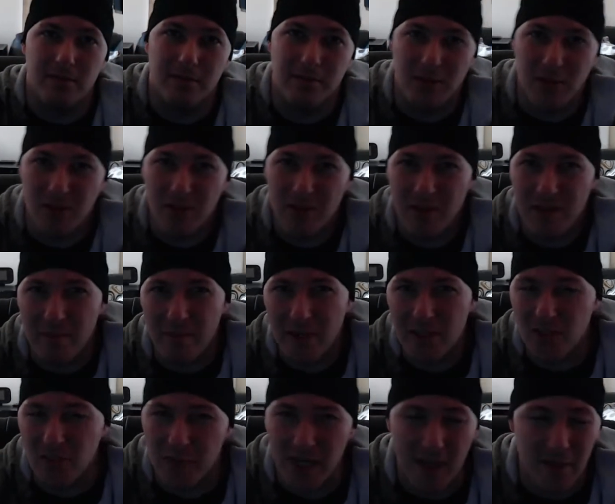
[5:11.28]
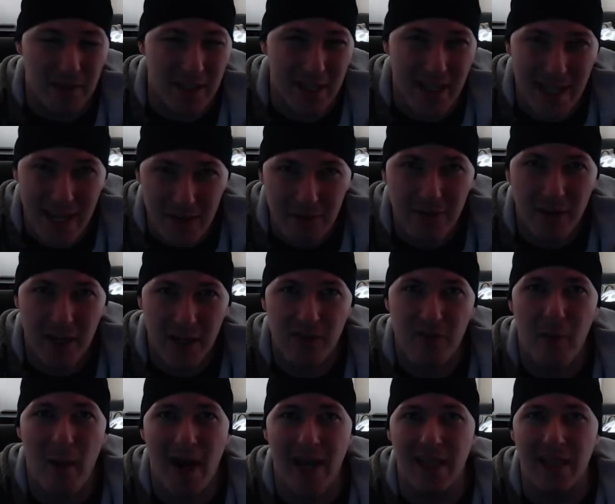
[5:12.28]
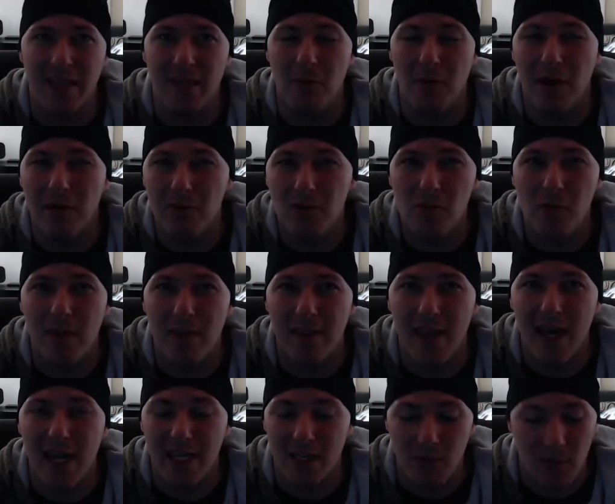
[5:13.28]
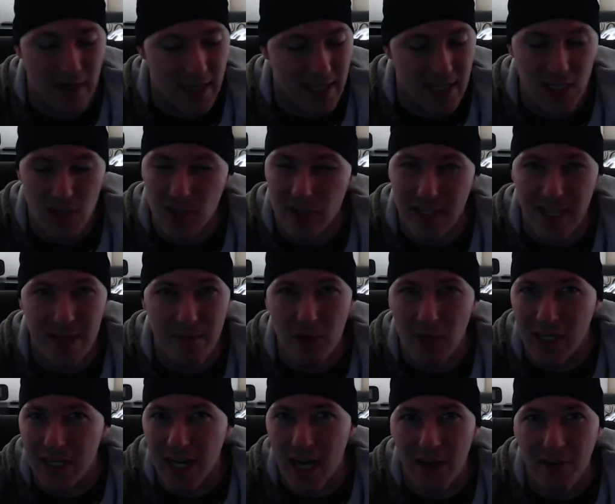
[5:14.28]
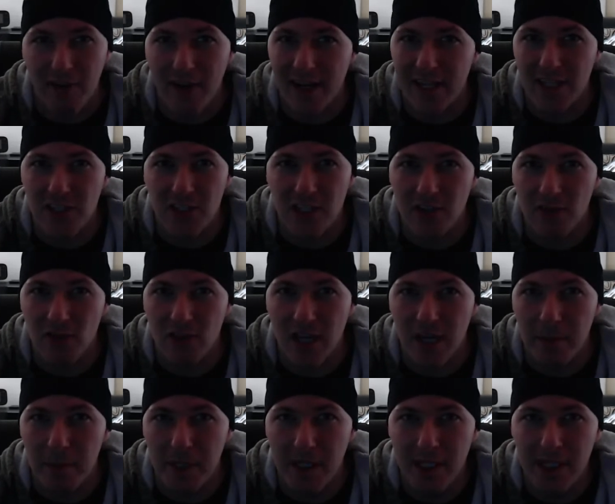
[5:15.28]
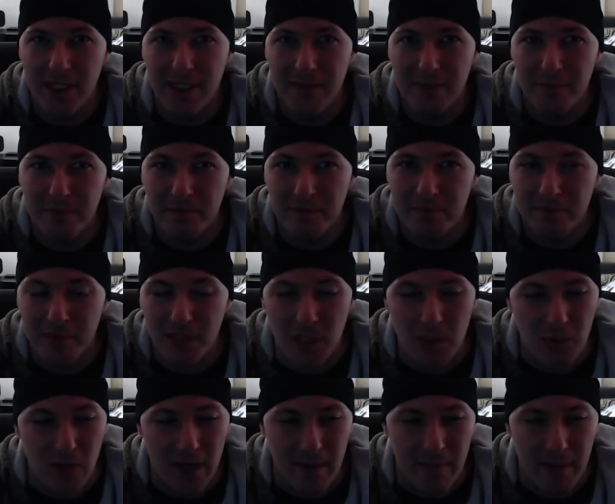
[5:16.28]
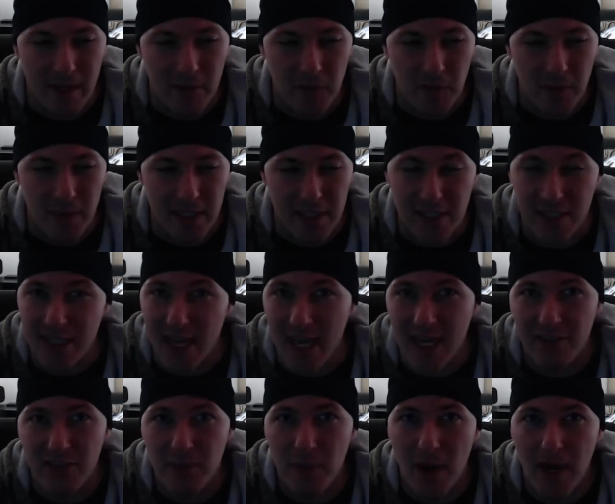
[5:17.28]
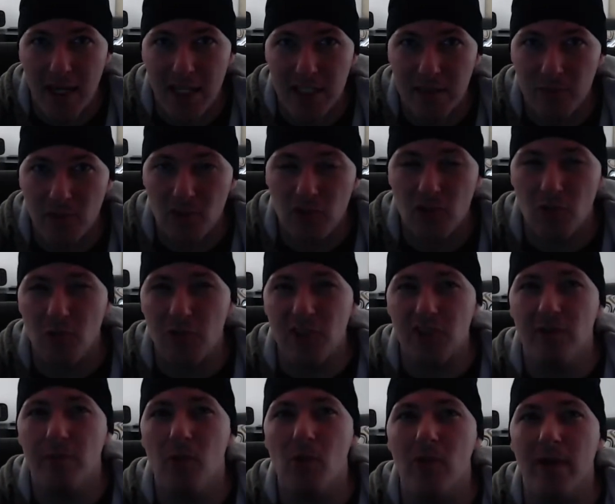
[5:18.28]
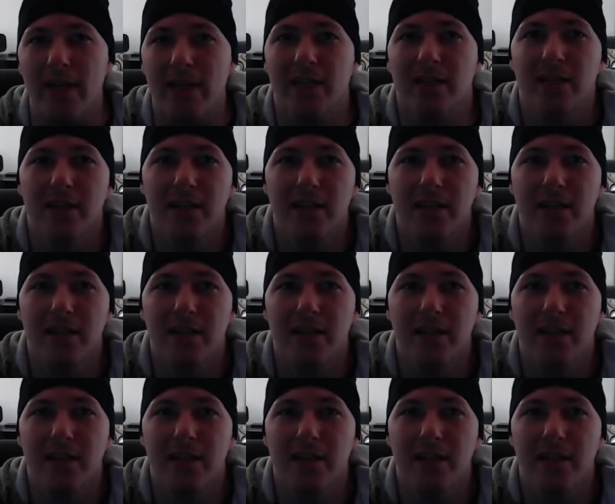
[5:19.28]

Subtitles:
lose all that muscle, become an ineffective pilot. Why would you want that? You want to keep your dogfighting skills up. You want to be able to be as attentive as possible. So what's the point?